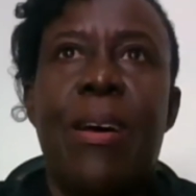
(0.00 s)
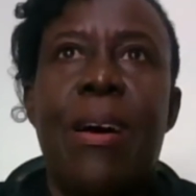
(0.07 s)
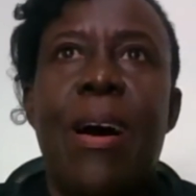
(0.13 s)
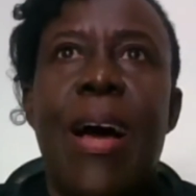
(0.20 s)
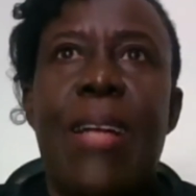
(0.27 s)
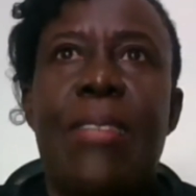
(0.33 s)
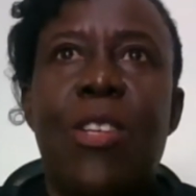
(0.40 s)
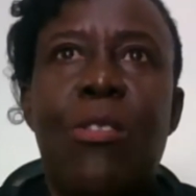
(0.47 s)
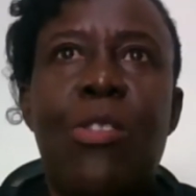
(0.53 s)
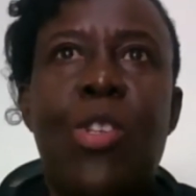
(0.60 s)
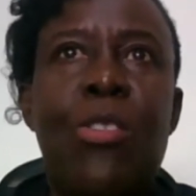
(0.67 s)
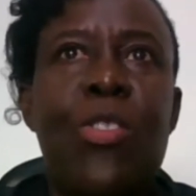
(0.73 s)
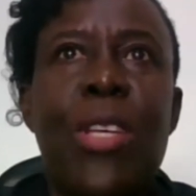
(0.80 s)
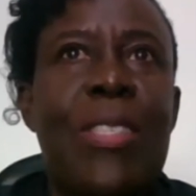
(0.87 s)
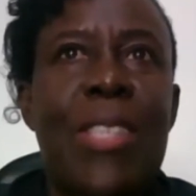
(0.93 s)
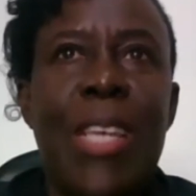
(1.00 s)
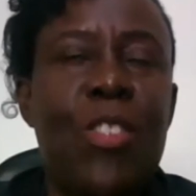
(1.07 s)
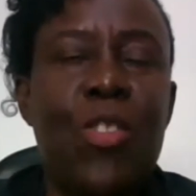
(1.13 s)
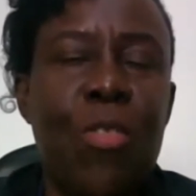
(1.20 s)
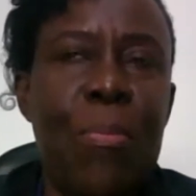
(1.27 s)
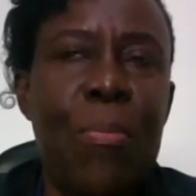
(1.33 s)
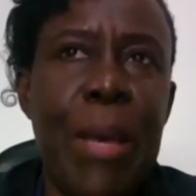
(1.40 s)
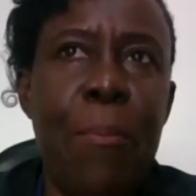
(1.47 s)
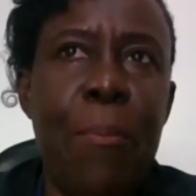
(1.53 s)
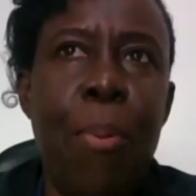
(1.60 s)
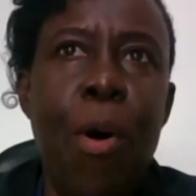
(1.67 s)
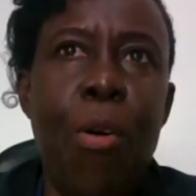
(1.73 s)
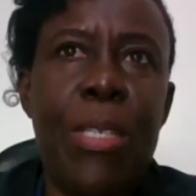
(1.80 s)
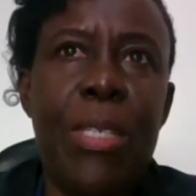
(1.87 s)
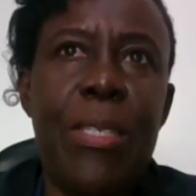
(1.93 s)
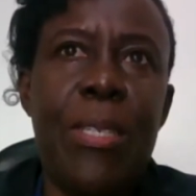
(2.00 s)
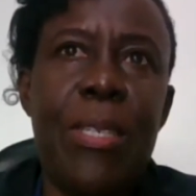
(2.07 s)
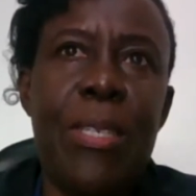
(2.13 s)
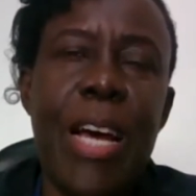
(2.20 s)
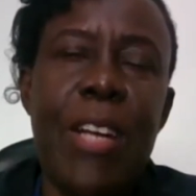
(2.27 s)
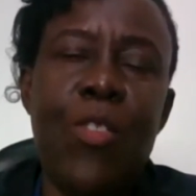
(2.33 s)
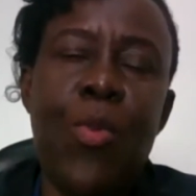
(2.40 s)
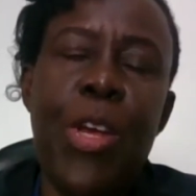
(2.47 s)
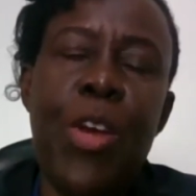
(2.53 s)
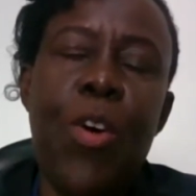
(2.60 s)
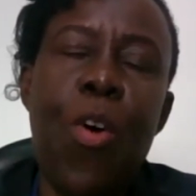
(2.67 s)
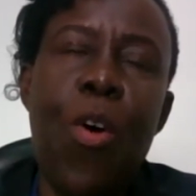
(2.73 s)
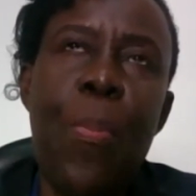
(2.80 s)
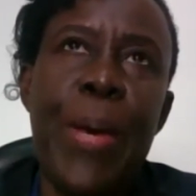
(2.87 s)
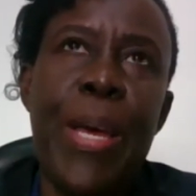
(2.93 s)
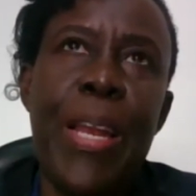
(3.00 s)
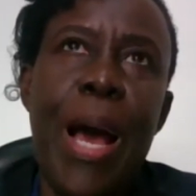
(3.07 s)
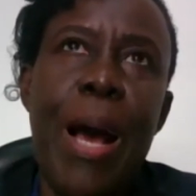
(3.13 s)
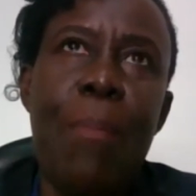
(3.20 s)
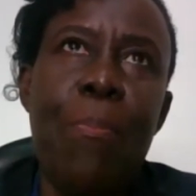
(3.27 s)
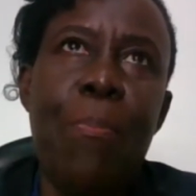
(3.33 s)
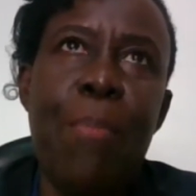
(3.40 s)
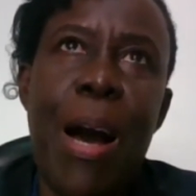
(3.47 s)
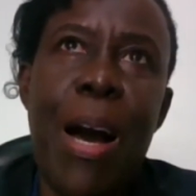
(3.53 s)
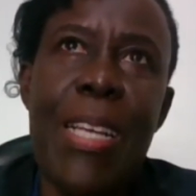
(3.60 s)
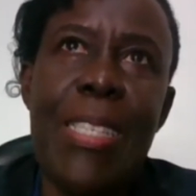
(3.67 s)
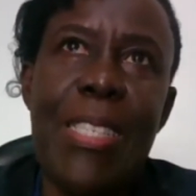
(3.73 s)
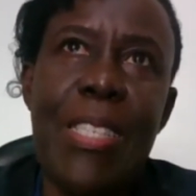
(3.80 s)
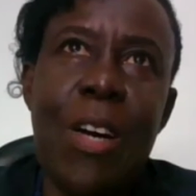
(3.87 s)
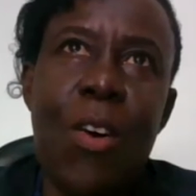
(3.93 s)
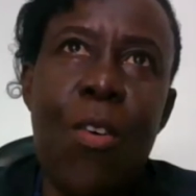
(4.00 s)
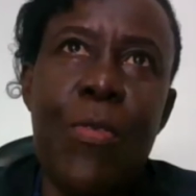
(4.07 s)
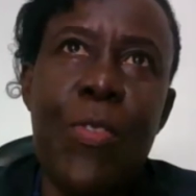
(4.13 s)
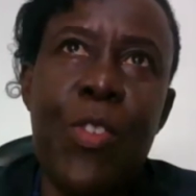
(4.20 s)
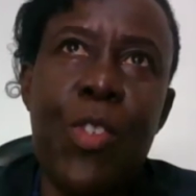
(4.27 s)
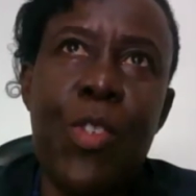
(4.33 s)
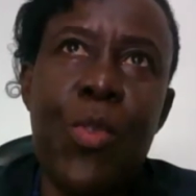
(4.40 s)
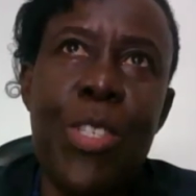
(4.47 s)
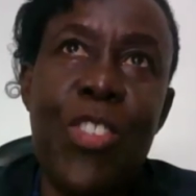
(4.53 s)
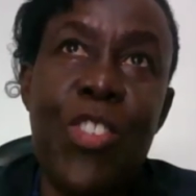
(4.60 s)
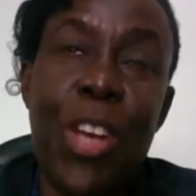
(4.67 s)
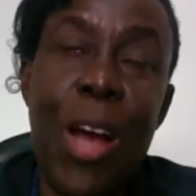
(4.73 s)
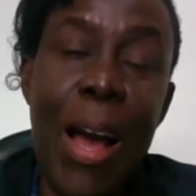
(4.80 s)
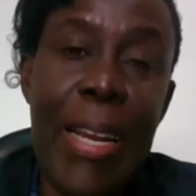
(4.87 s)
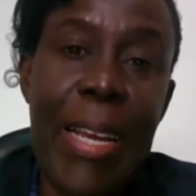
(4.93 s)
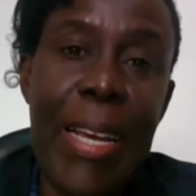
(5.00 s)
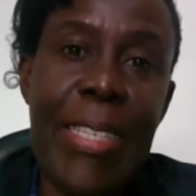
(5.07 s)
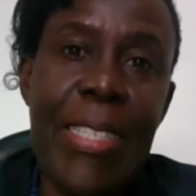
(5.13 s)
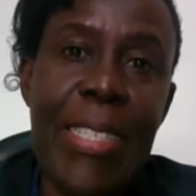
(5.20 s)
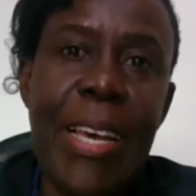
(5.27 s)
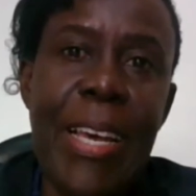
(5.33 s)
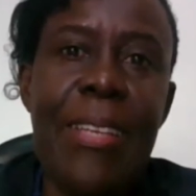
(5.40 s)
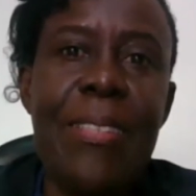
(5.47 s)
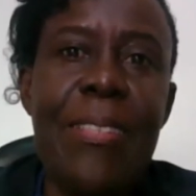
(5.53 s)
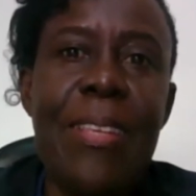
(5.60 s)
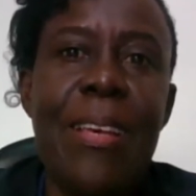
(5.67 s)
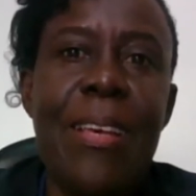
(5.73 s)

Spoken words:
So it's extremely important that we open up ourselves to challenges.